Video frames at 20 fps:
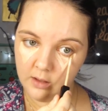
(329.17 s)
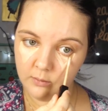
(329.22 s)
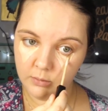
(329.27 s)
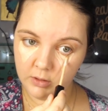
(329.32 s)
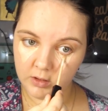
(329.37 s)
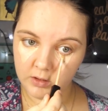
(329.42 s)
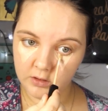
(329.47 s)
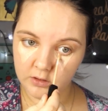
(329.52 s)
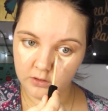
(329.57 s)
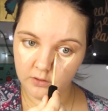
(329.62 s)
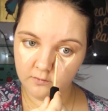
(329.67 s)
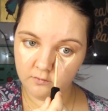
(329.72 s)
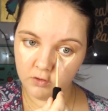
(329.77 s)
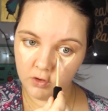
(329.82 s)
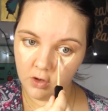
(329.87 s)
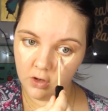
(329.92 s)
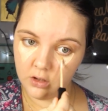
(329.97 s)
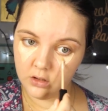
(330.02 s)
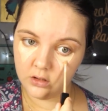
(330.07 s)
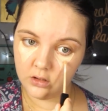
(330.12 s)
because you've
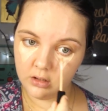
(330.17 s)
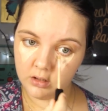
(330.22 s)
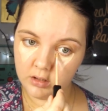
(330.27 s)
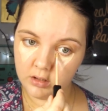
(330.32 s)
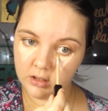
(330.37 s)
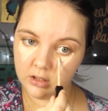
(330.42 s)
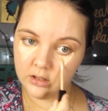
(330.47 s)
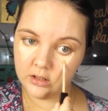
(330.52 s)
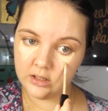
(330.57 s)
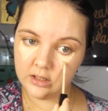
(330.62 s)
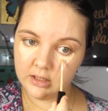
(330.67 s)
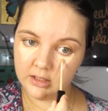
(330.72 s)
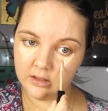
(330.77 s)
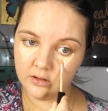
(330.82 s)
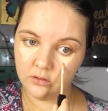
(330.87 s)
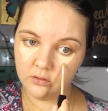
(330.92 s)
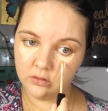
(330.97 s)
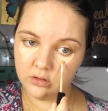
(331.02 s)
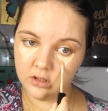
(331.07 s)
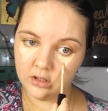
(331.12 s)
not
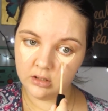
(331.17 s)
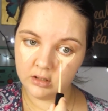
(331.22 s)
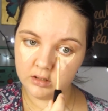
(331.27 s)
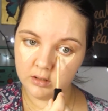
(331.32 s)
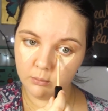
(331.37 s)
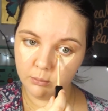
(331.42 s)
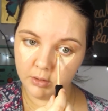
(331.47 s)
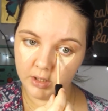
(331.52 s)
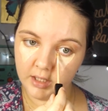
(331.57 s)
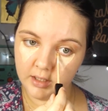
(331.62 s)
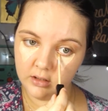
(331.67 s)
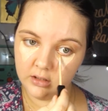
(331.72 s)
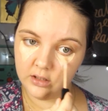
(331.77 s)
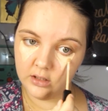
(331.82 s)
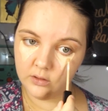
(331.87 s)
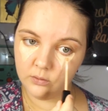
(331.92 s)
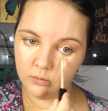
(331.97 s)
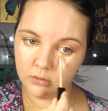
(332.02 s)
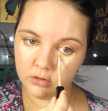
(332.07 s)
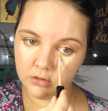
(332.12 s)
concealed it to blend
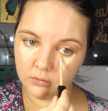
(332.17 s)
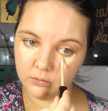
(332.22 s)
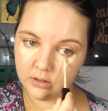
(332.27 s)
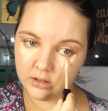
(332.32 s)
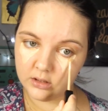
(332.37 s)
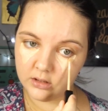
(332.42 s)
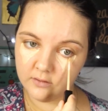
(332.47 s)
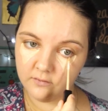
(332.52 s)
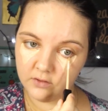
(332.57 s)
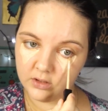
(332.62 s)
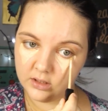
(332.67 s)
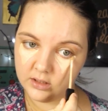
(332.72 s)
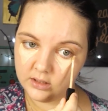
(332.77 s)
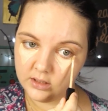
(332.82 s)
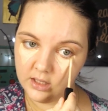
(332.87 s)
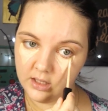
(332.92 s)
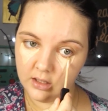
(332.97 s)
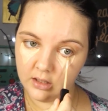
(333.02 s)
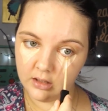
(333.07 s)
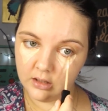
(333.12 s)
in with the rest of your
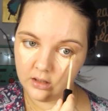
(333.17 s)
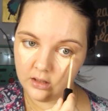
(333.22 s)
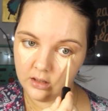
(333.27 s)
skin.